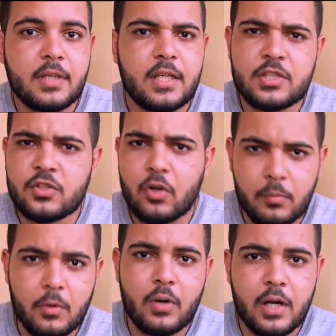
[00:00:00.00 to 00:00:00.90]
It's
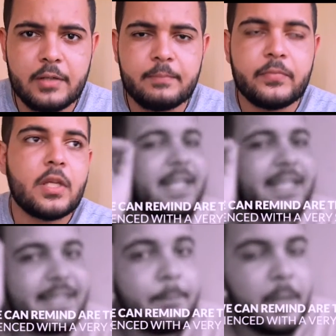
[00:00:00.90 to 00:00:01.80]
normal, right?
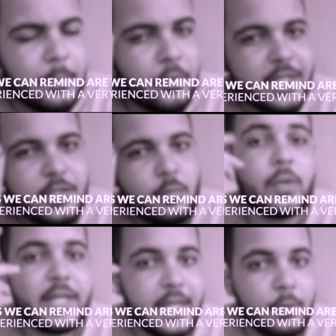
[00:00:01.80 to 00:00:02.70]
The memories we
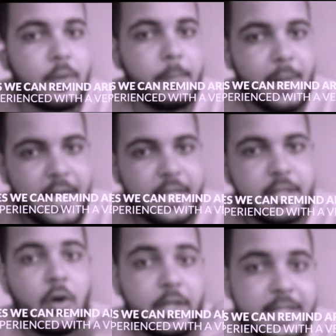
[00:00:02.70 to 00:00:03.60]
can remind
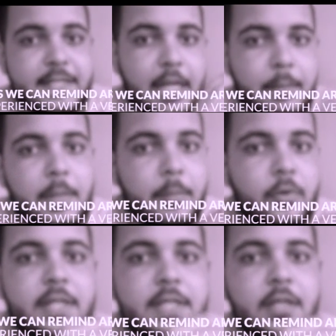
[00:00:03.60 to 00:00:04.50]
are the same
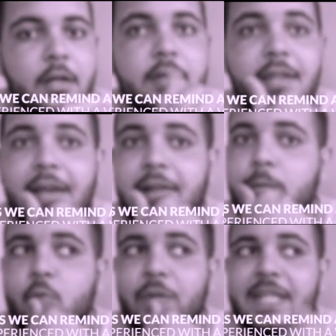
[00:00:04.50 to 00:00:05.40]
memories that
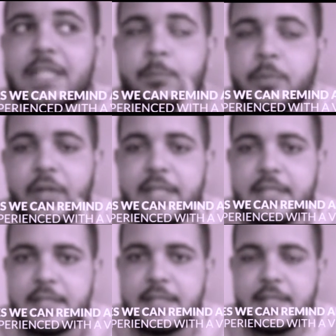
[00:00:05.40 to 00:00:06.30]
we
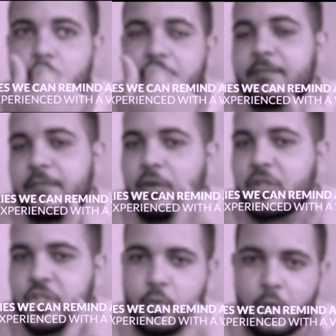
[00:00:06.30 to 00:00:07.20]
experienced with a very
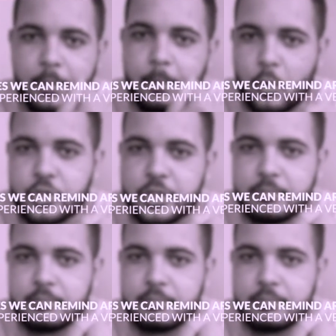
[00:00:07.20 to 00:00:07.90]
strong emotion.